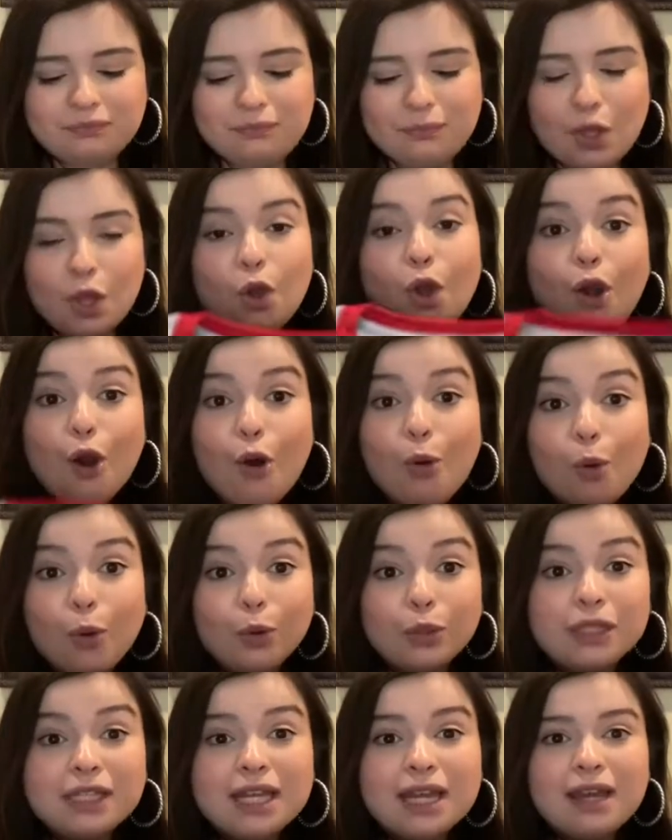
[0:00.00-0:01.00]

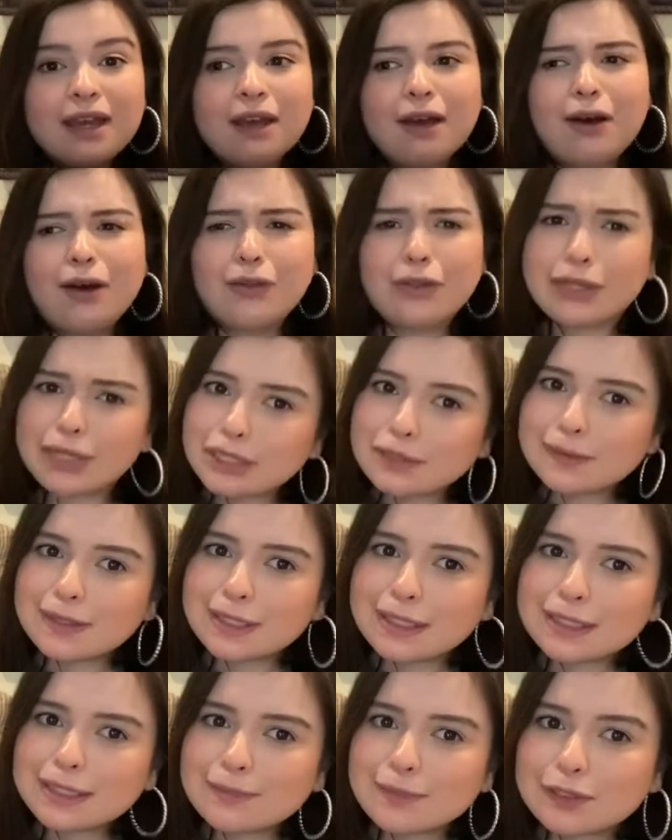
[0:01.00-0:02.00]
cold. Although this week
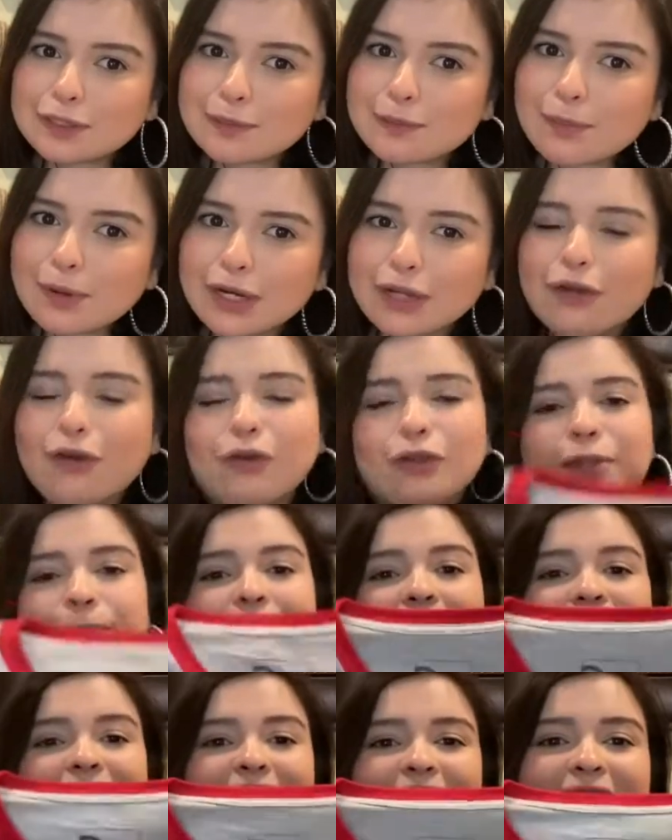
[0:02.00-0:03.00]
it is supposed to be pretty cold,
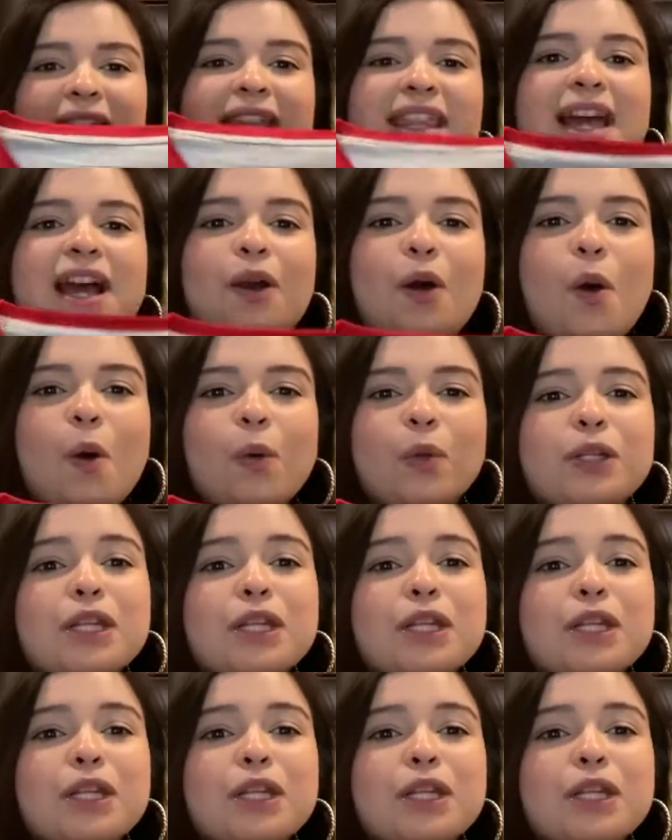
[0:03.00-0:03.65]
but it doesn't get that cold,